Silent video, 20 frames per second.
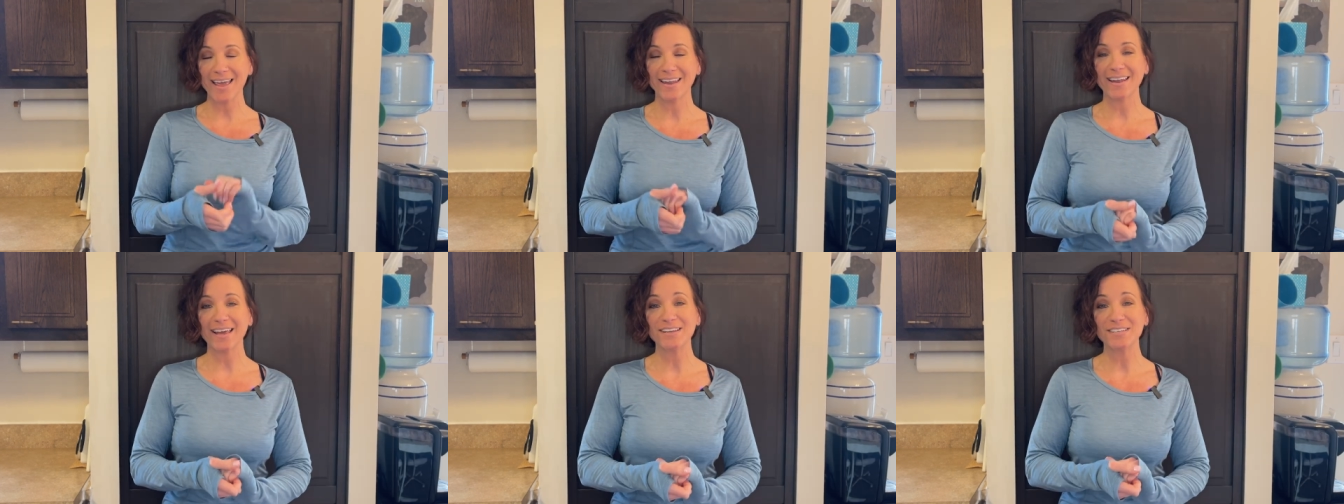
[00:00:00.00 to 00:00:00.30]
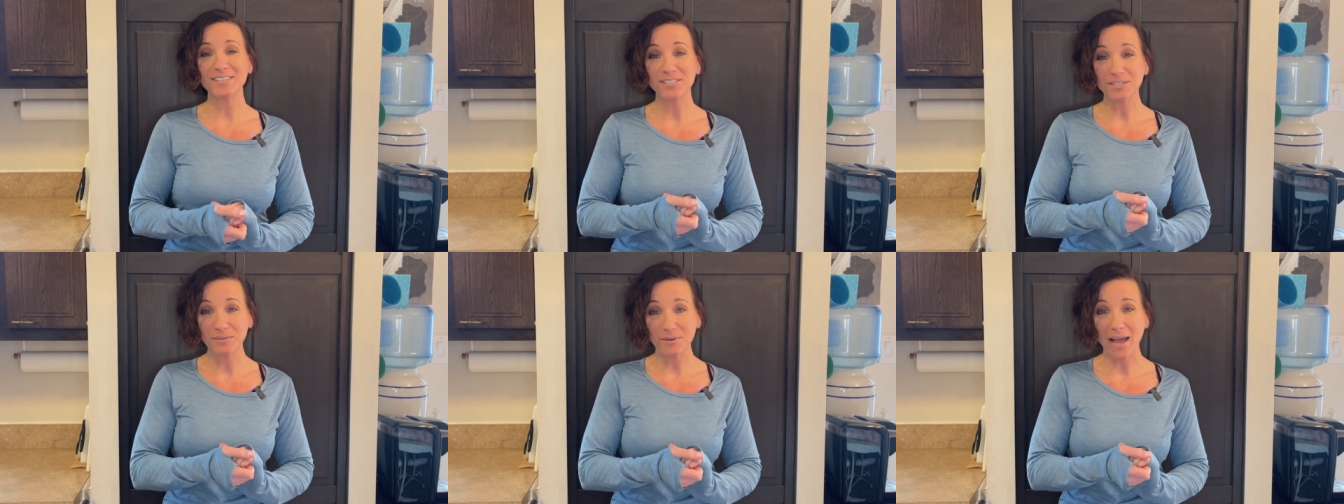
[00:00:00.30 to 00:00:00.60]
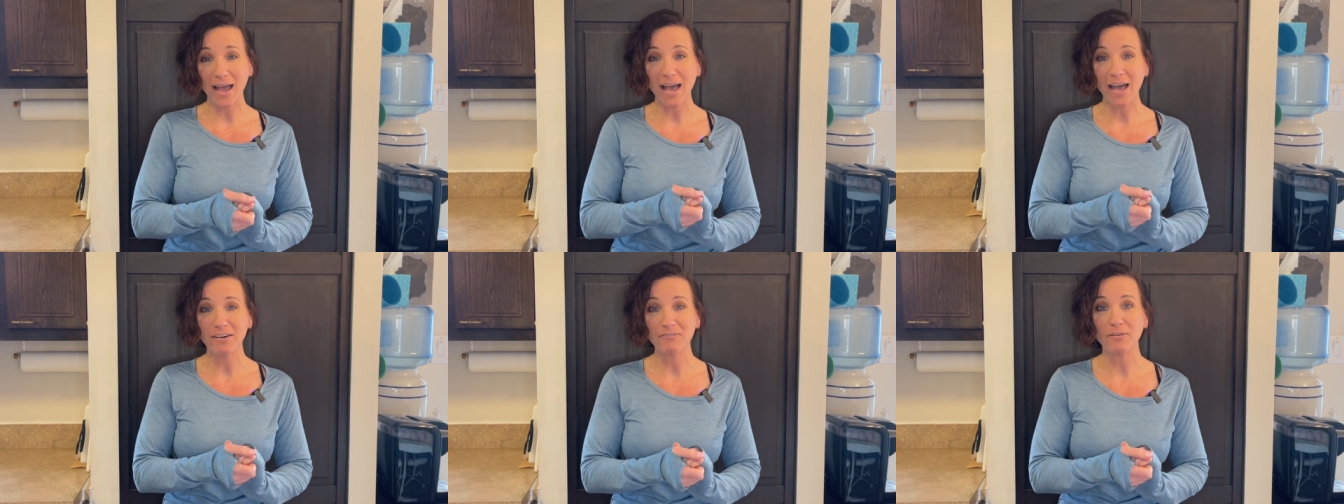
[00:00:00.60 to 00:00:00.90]
and I do
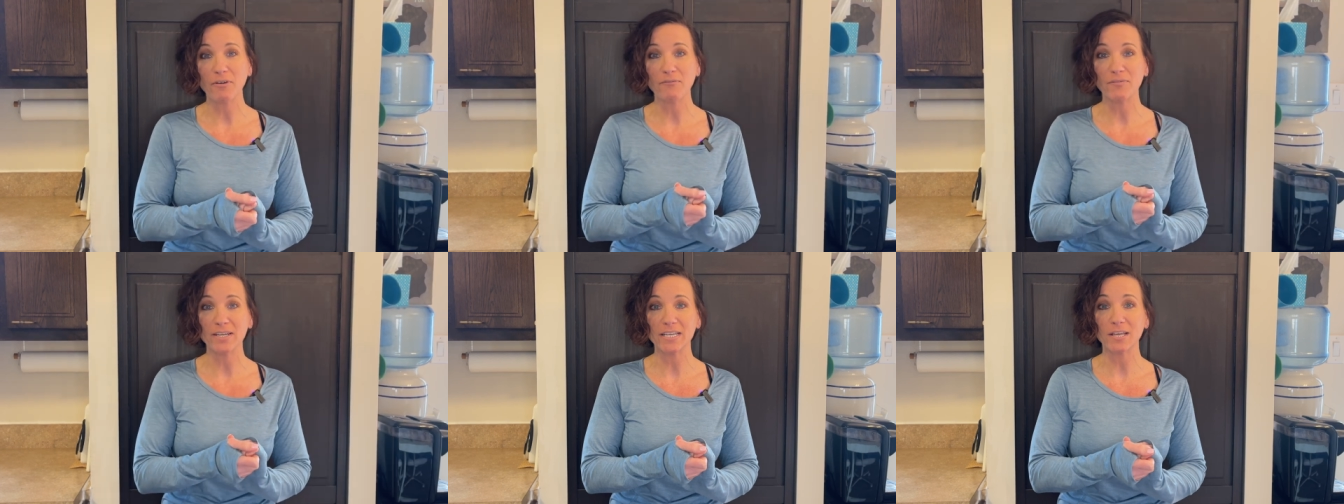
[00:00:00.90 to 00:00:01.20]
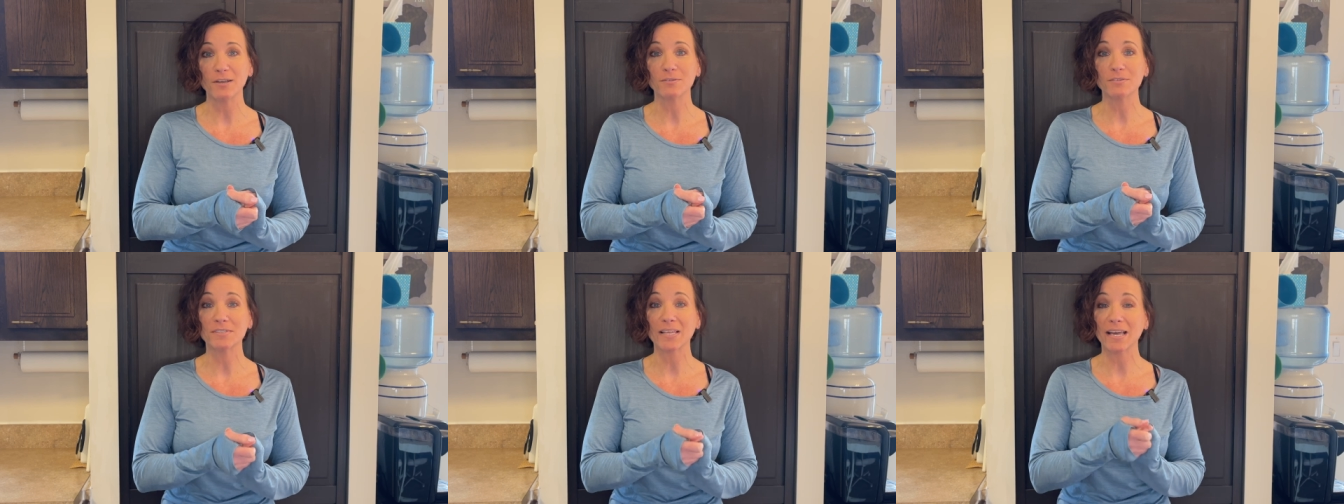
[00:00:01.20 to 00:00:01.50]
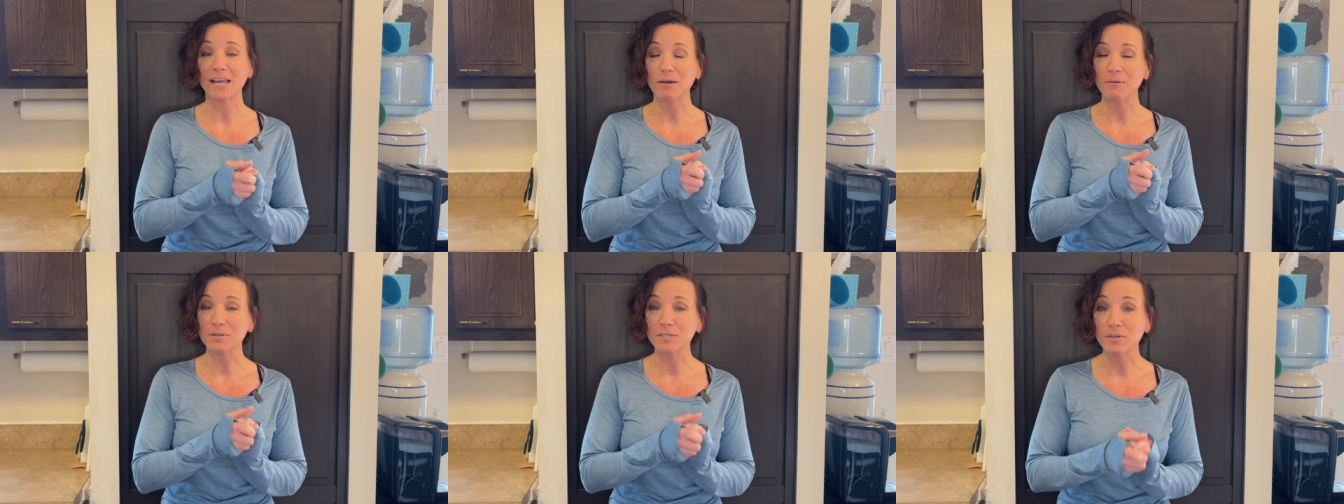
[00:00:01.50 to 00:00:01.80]
have videos
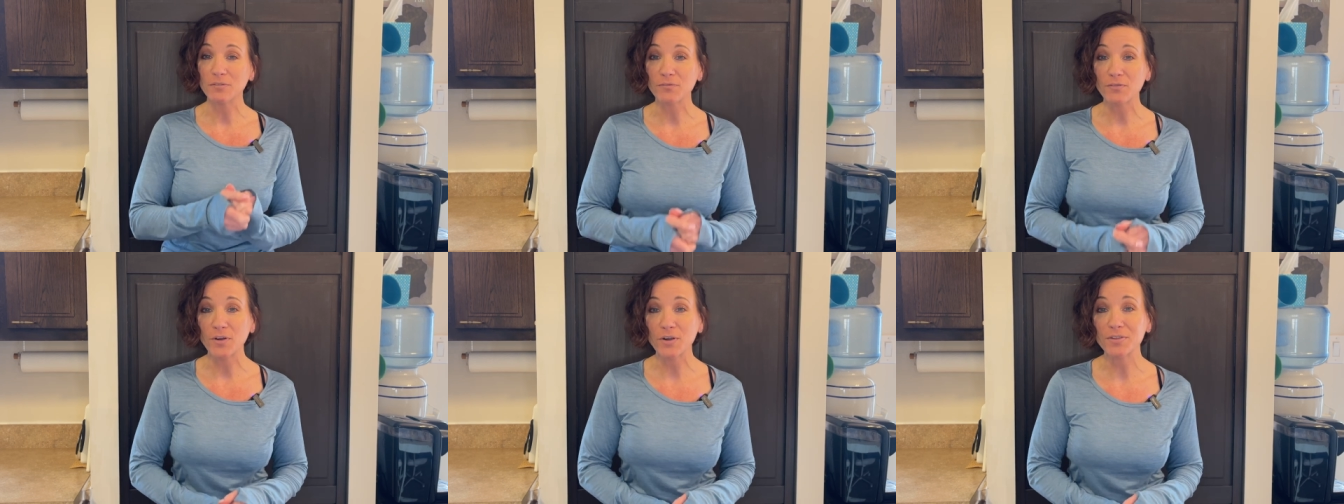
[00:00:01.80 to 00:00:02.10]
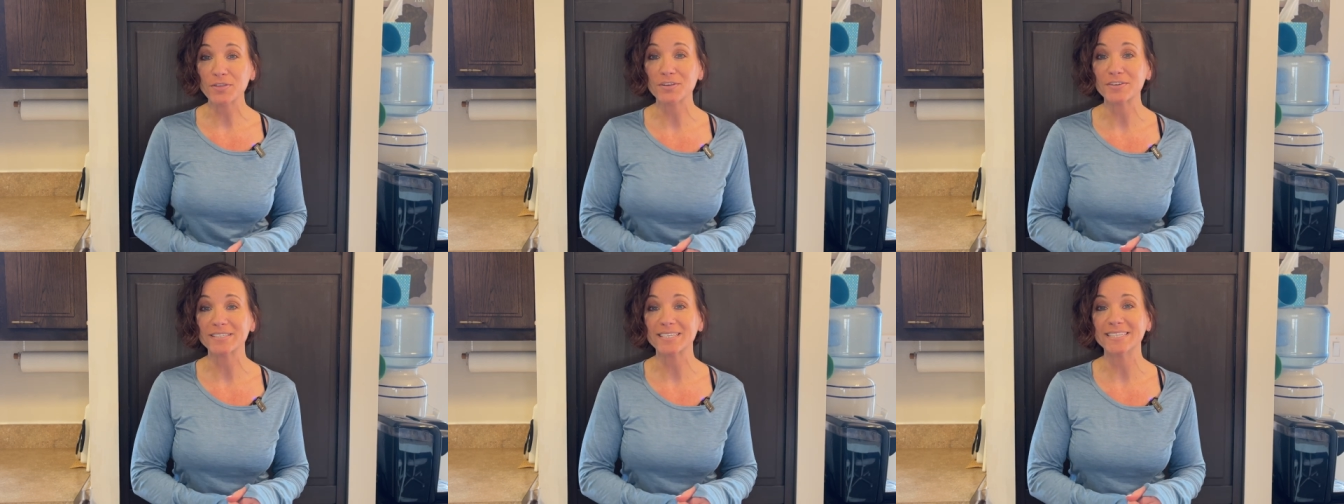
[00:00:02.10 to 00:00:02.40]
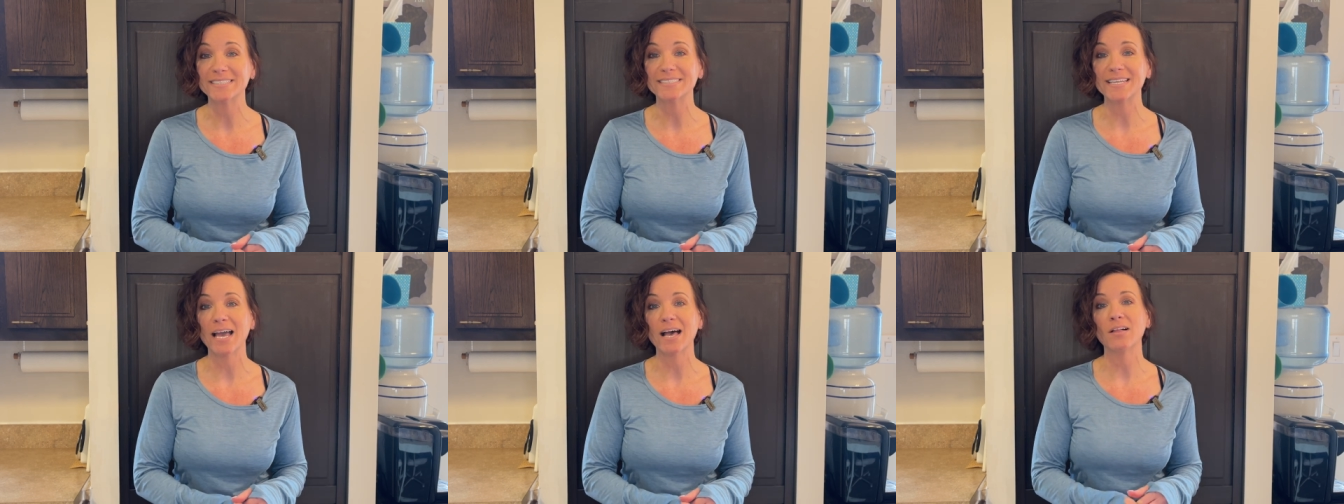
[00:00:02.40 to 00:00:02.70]
that go into further
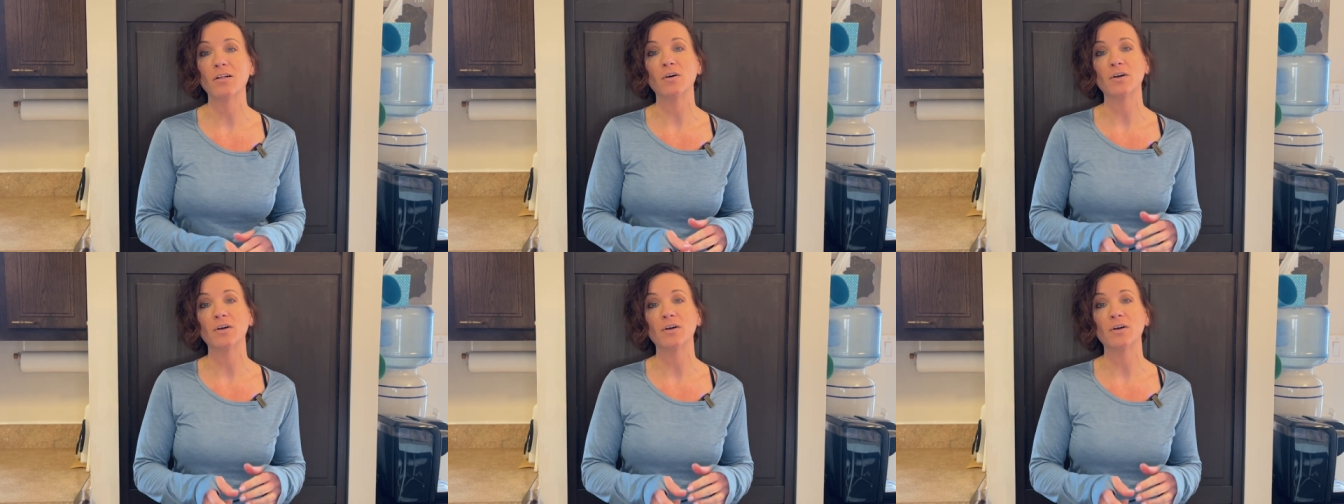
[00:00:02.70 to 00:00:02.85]
detail